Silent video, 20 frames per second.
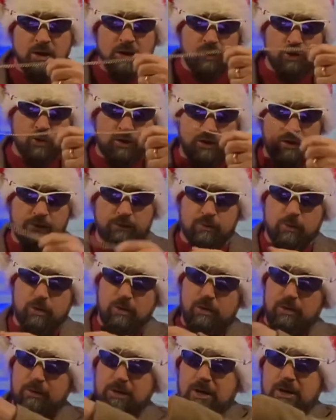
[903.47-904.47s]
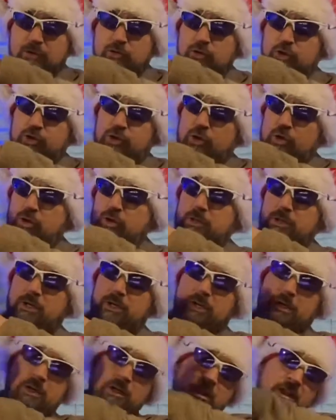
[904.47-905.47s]
You can throw it around your
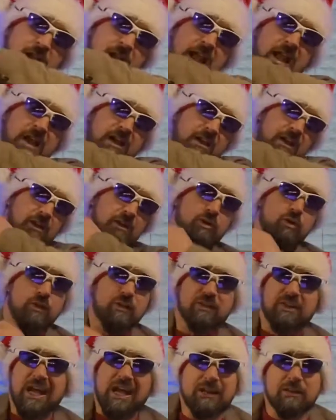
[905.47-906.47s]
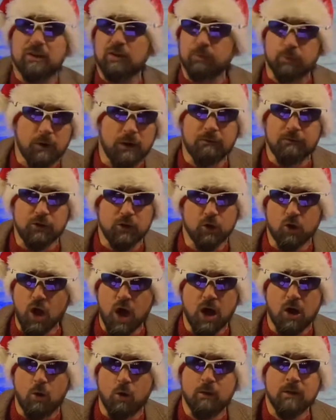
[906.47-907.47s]
shoulder and uh, you just take this wherever you
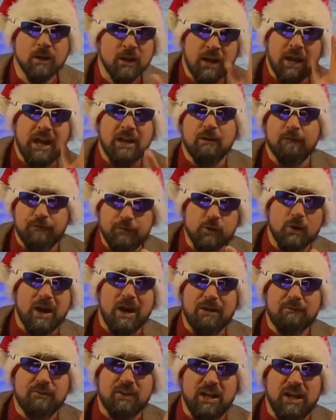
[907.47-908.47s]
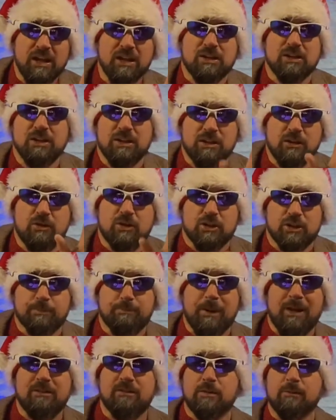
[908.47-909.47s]
go. And if you have the inkling to
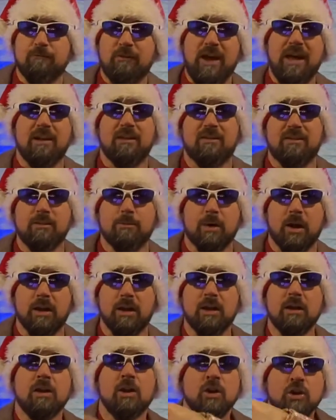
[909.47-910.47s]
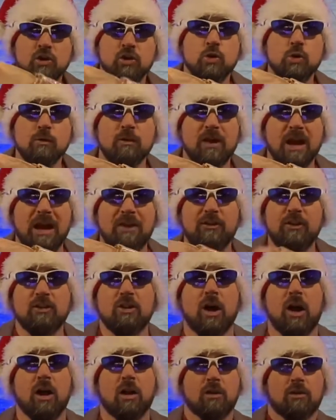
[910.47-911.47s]
spend some fantasy money, you've got the
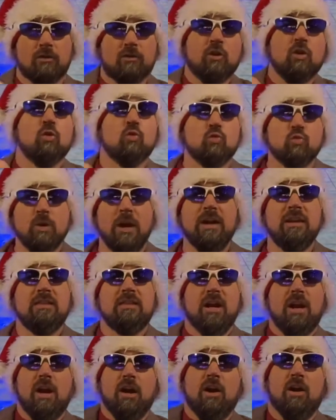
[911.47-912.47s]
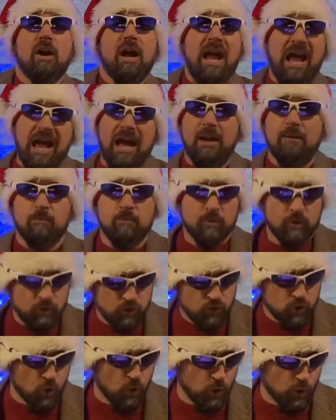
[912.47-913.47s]
dollars right there at
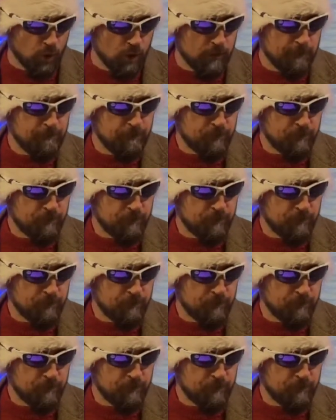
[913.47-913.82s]
your